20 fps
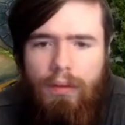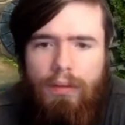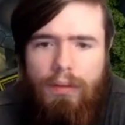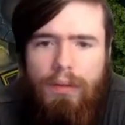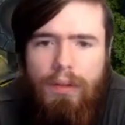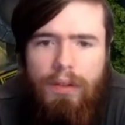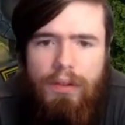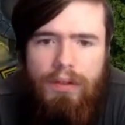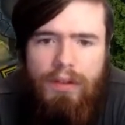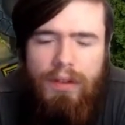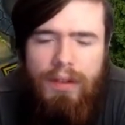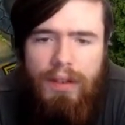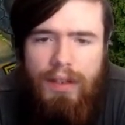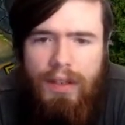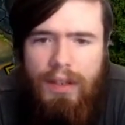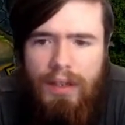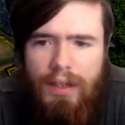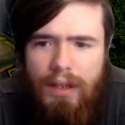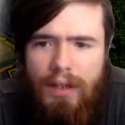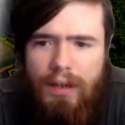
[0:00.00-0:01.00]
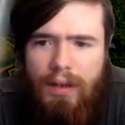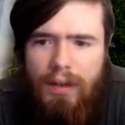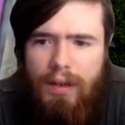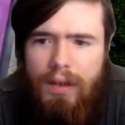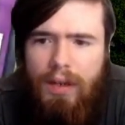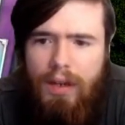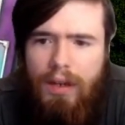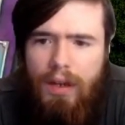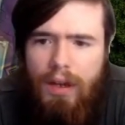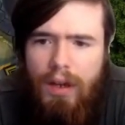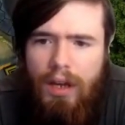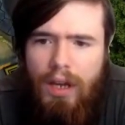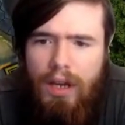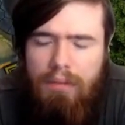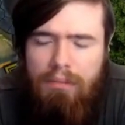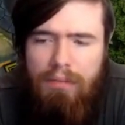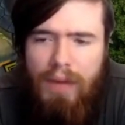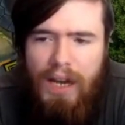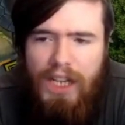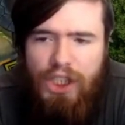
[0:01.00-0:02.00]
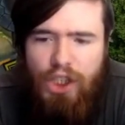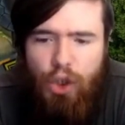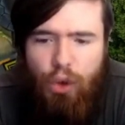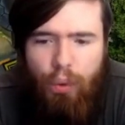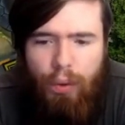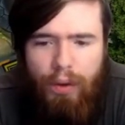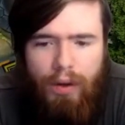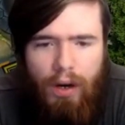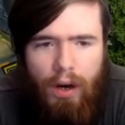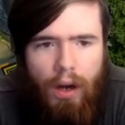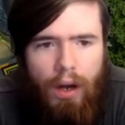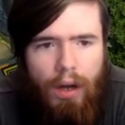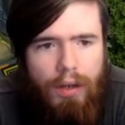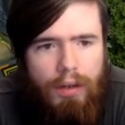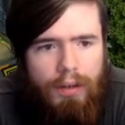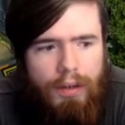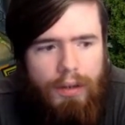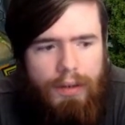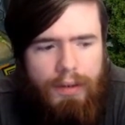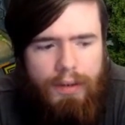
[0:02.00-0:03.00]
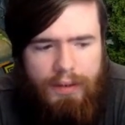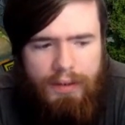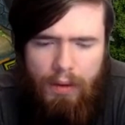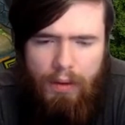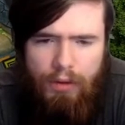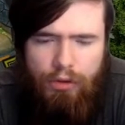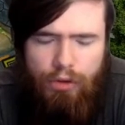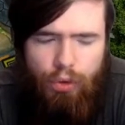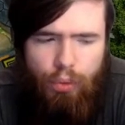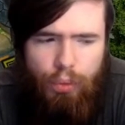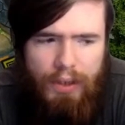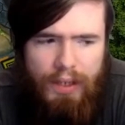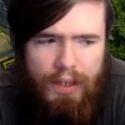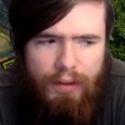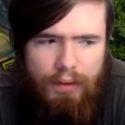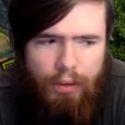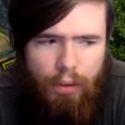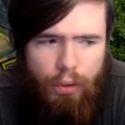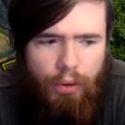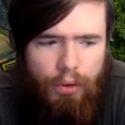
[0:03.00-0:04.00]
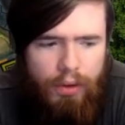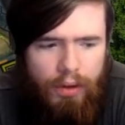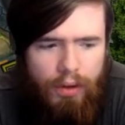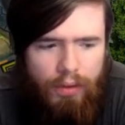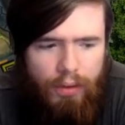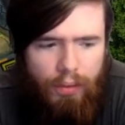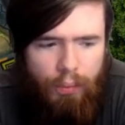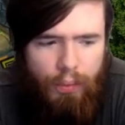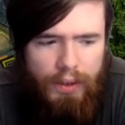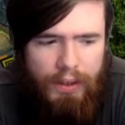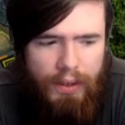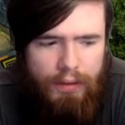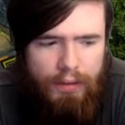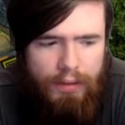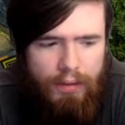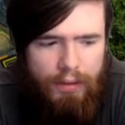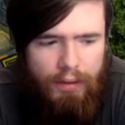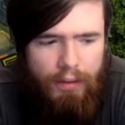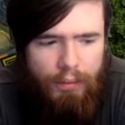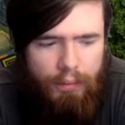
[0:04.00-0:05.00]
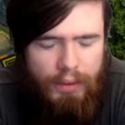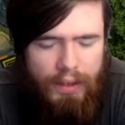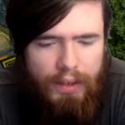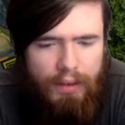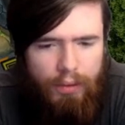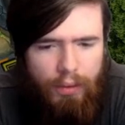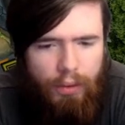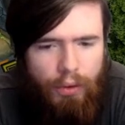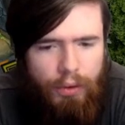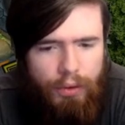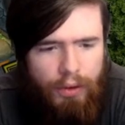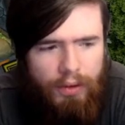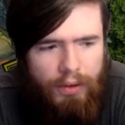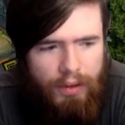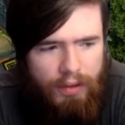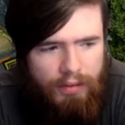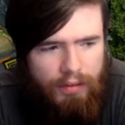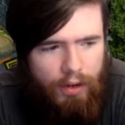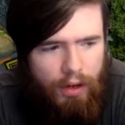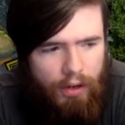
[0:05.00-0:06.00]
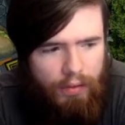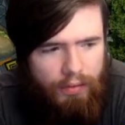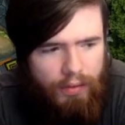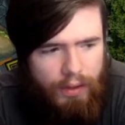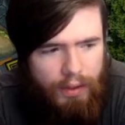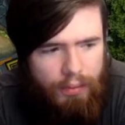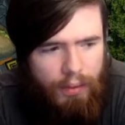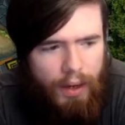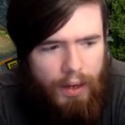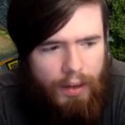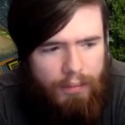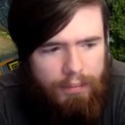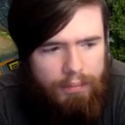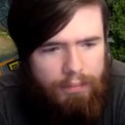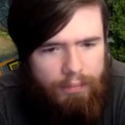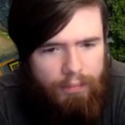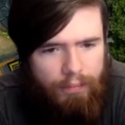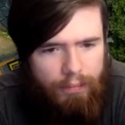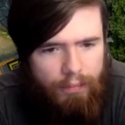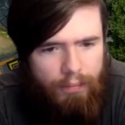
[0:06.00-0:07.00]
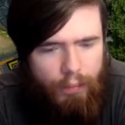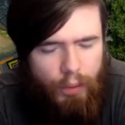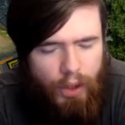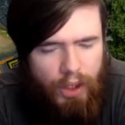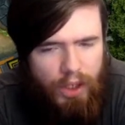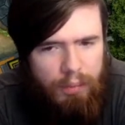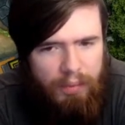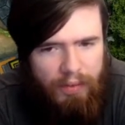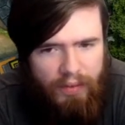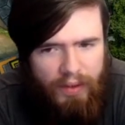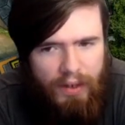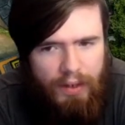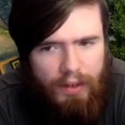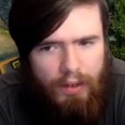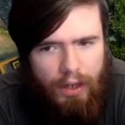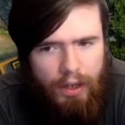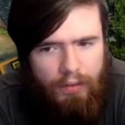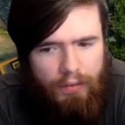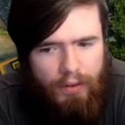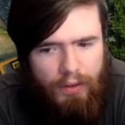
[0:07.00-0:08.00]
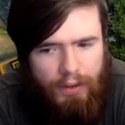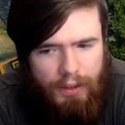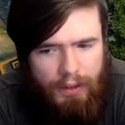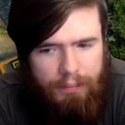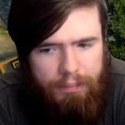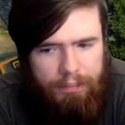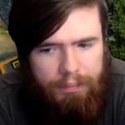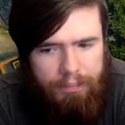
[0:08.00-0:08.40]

There's the masquerade. So we need to order we need to we need to order this carefully, right? We need to be very careful here.